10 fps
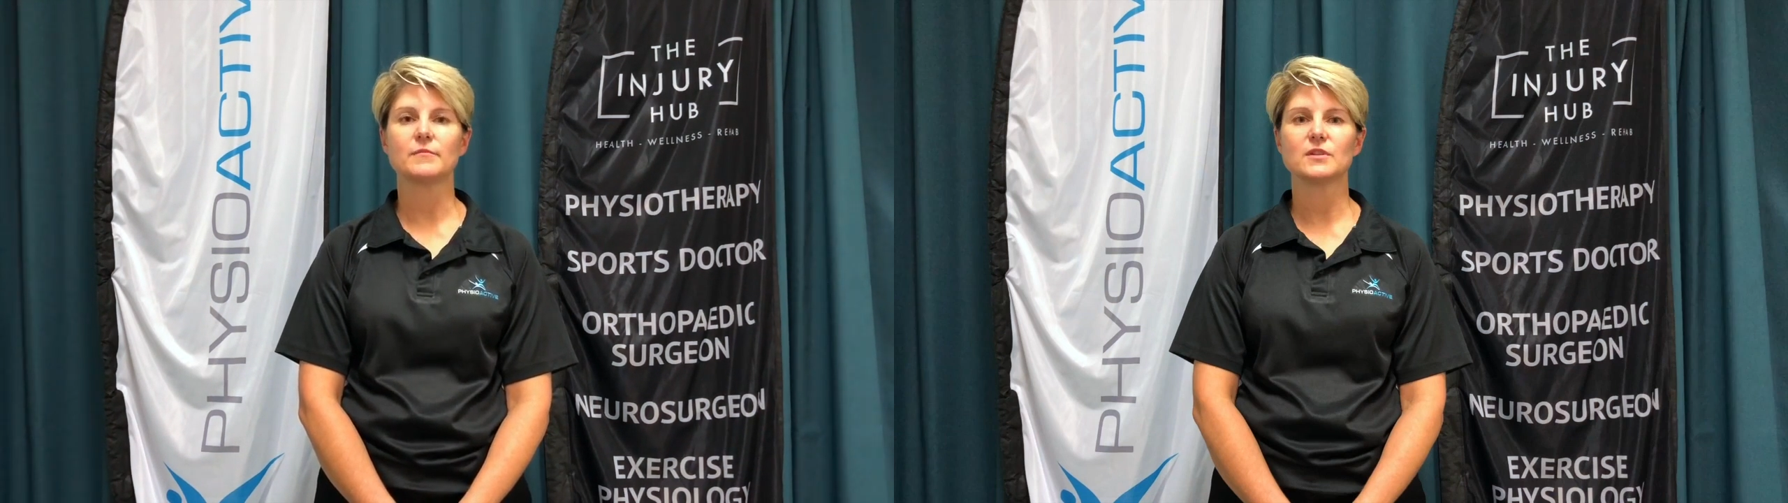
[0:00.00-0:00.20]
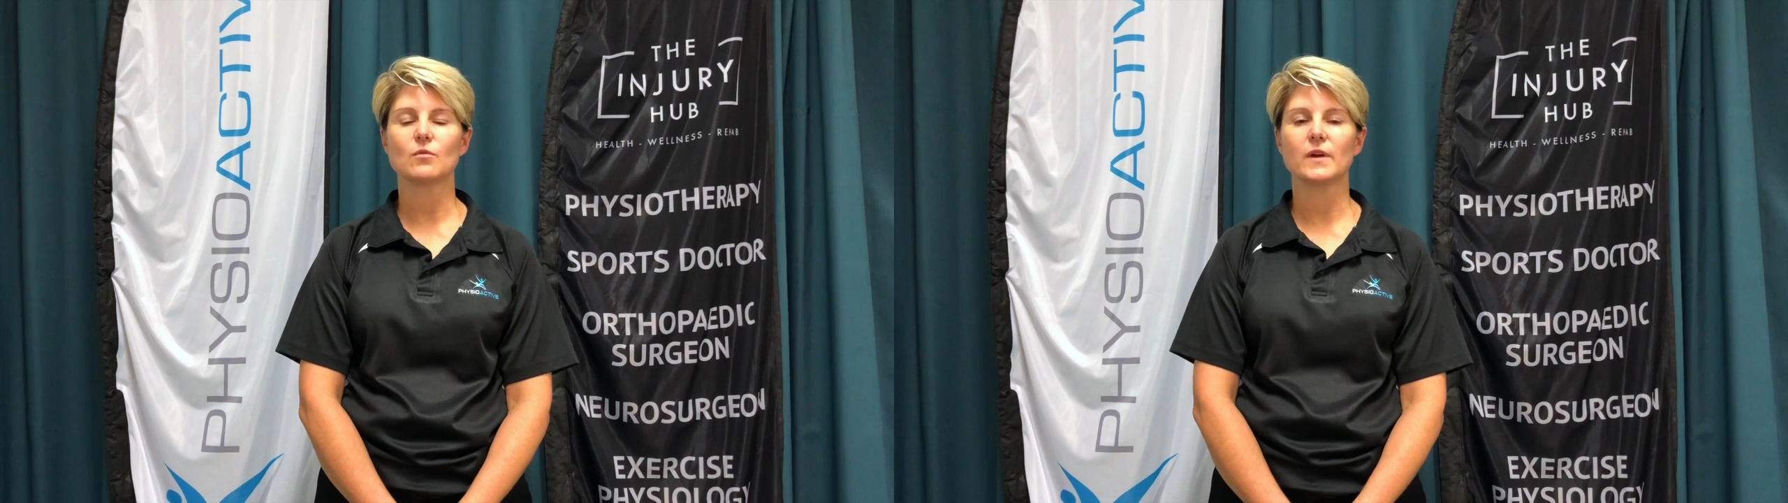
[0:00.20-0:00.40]

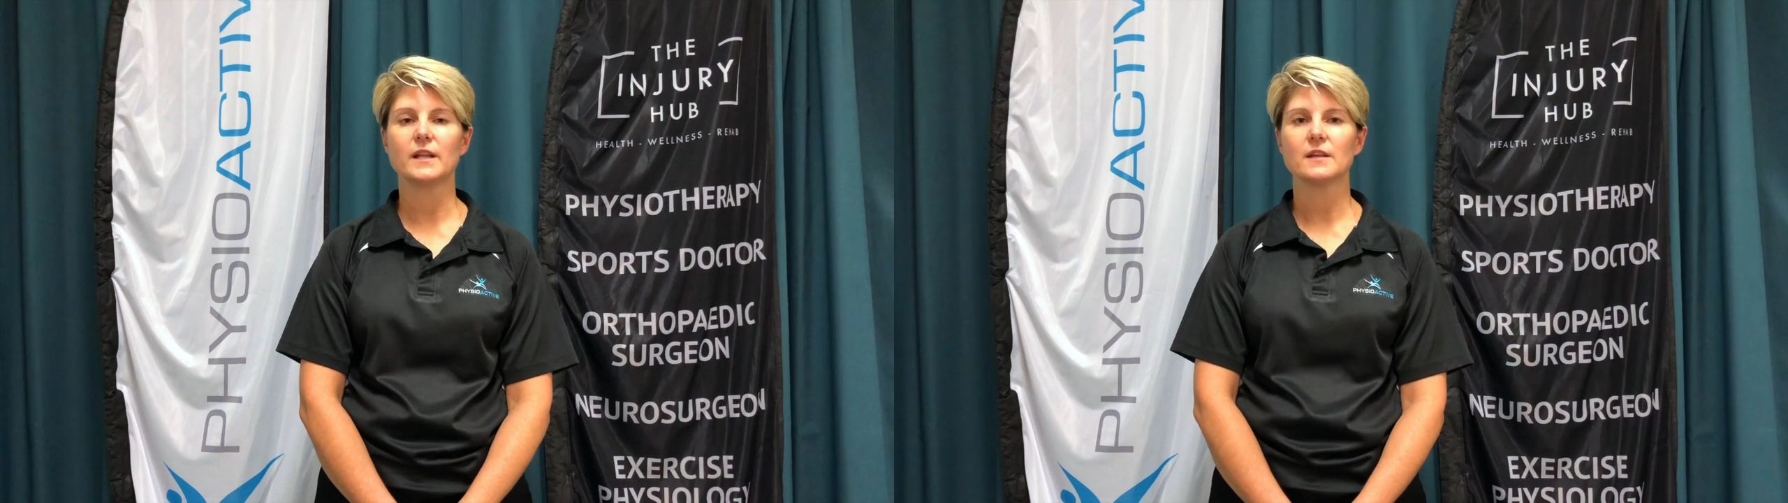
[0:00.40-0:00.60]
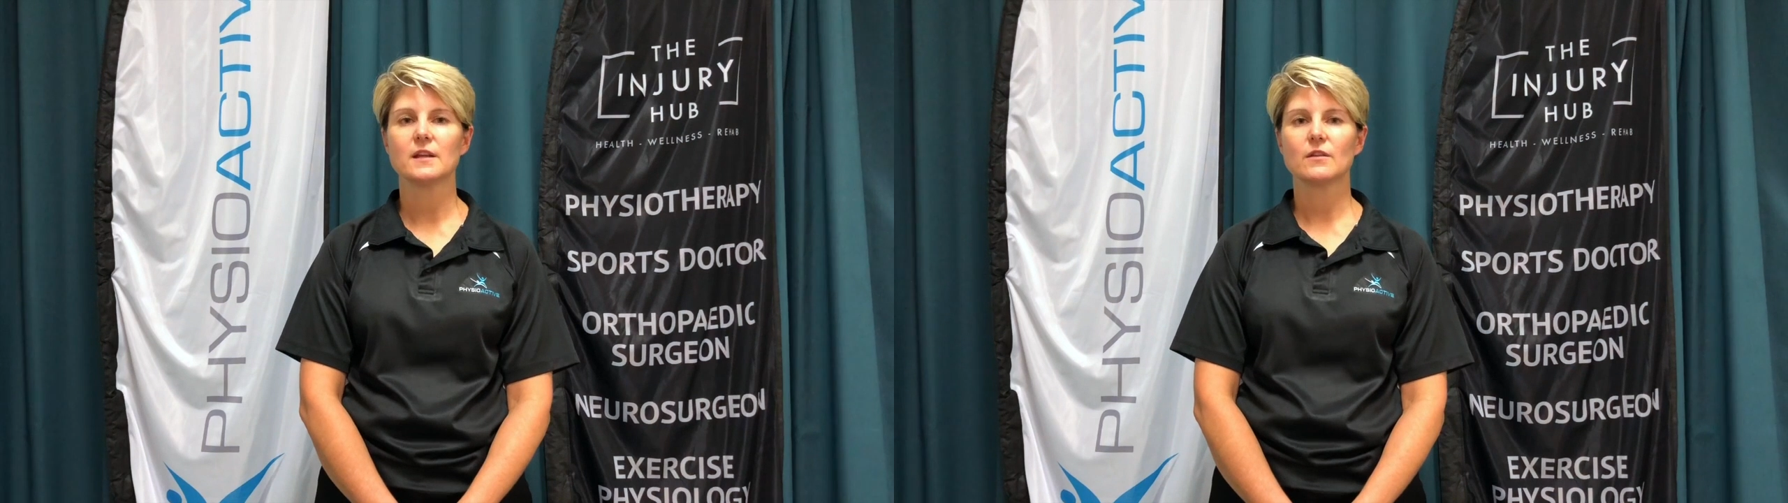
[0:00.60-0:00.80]

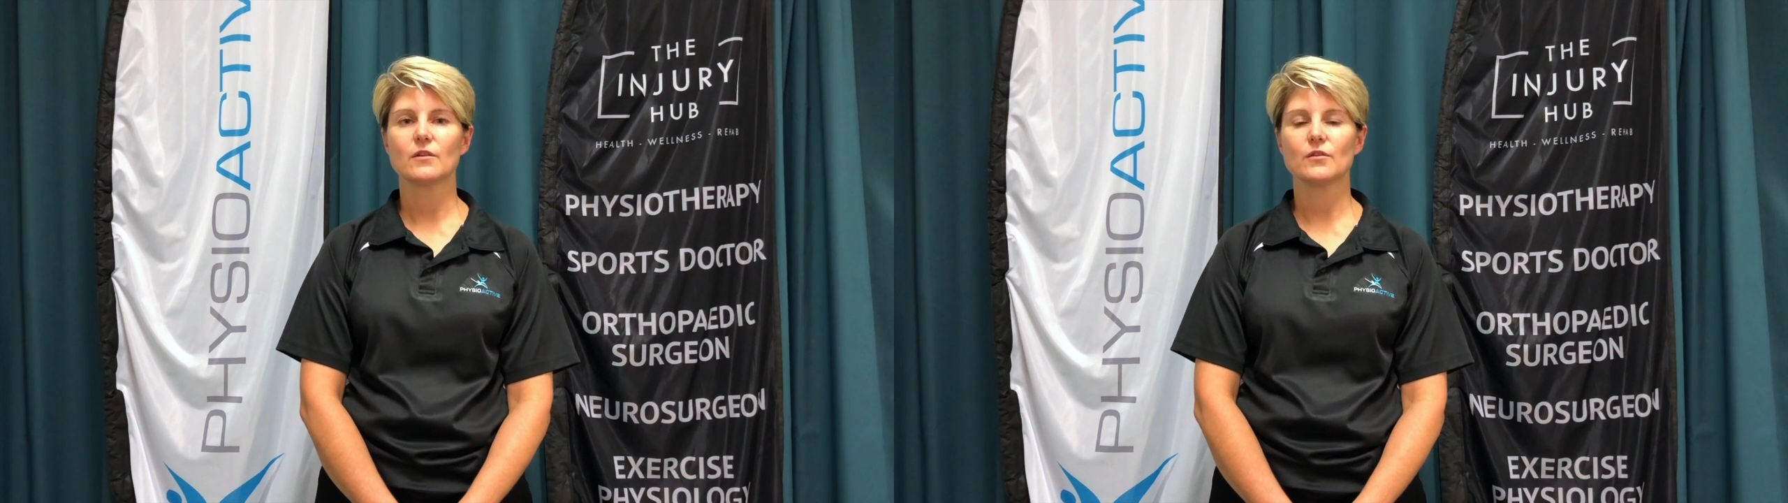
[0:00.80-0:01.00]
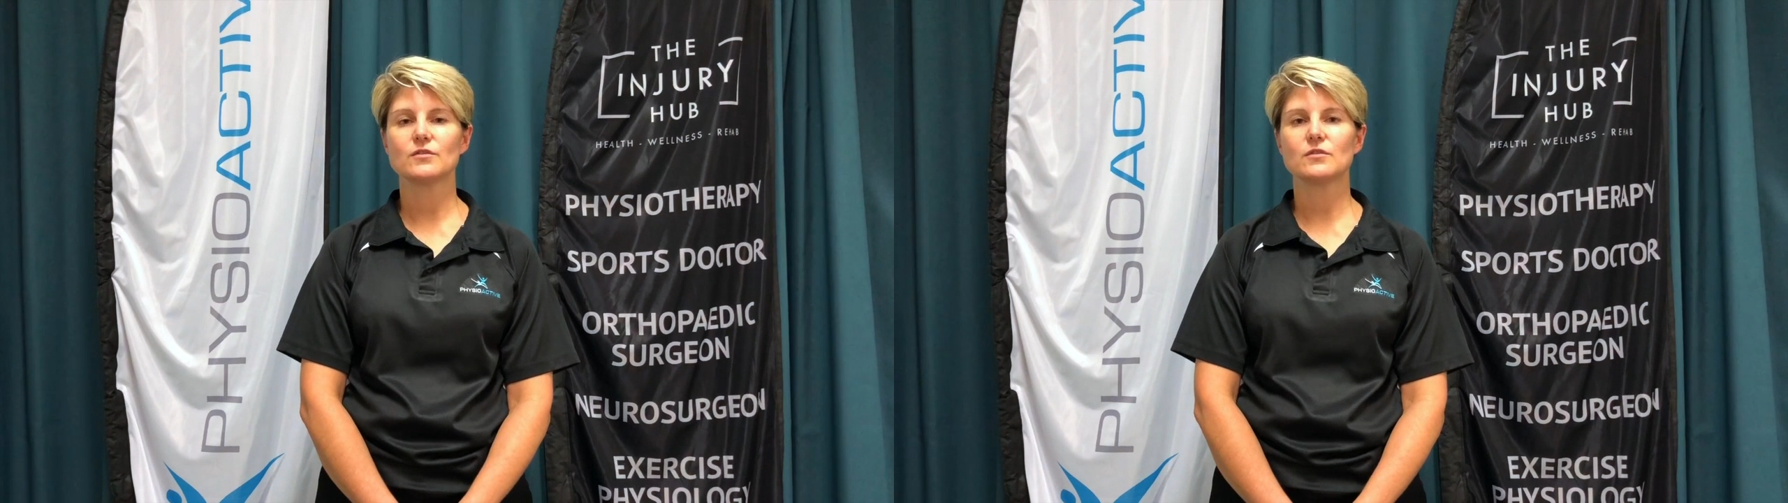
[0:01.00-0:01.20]
between
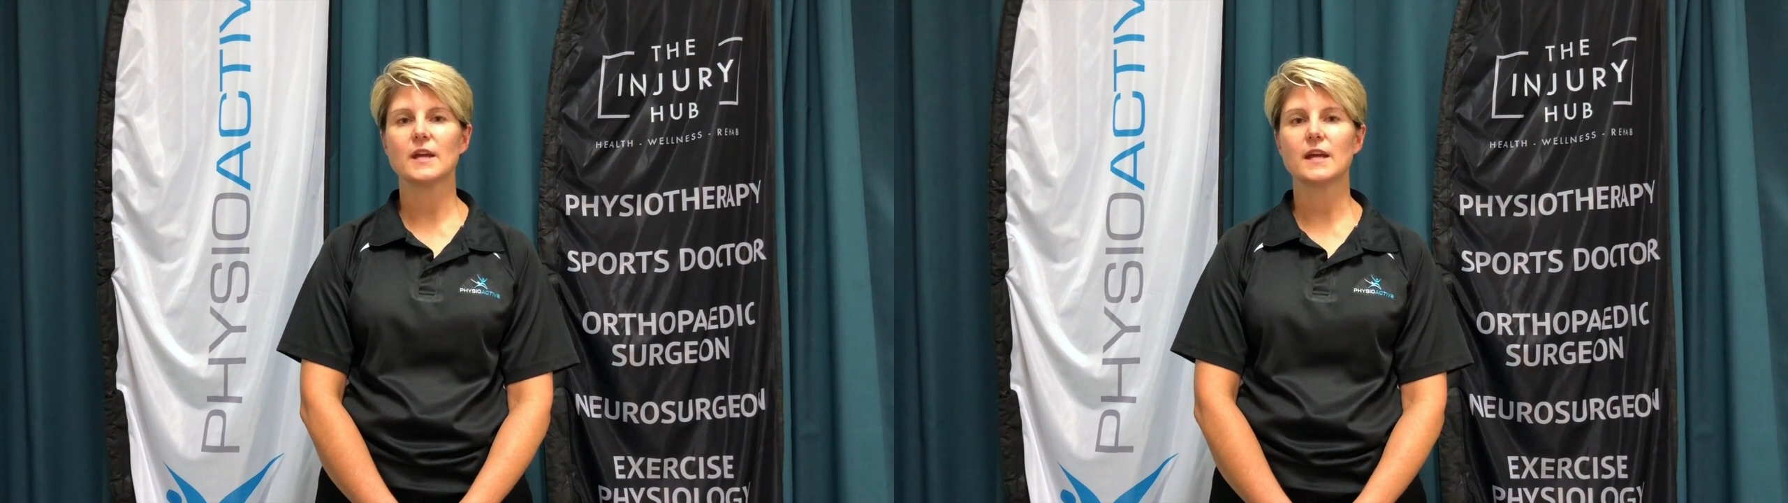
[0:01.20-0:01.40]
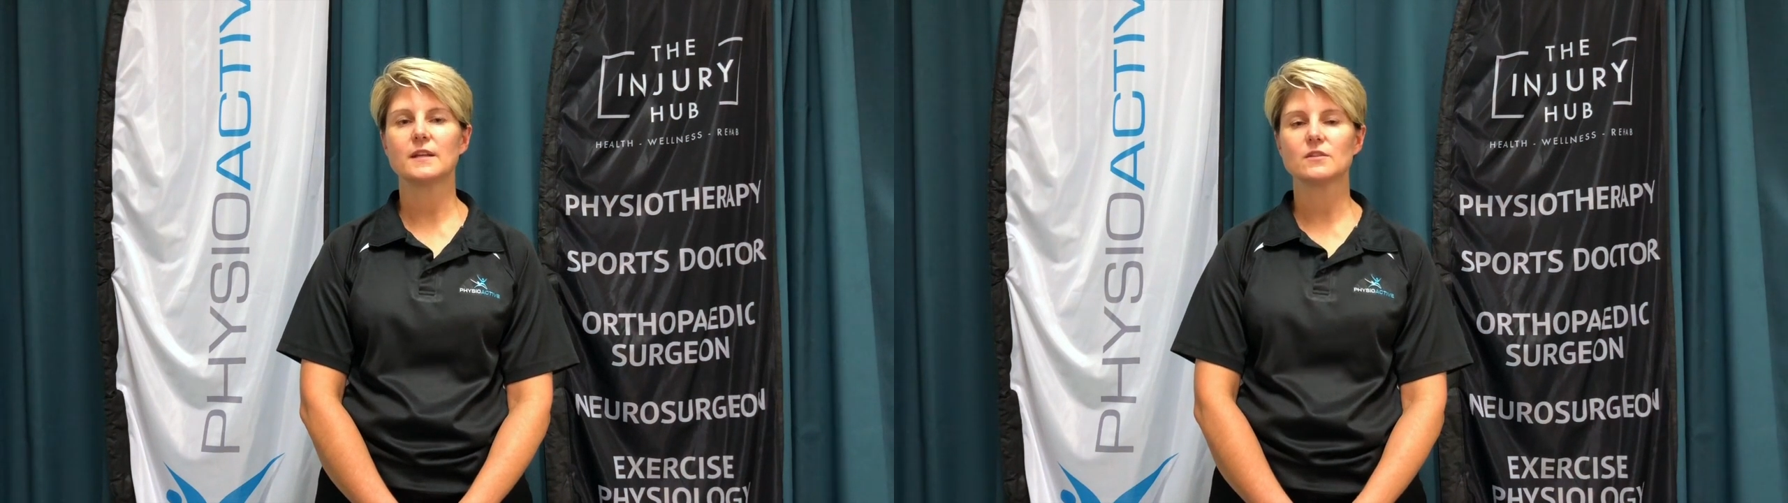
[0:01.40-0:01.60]
those who had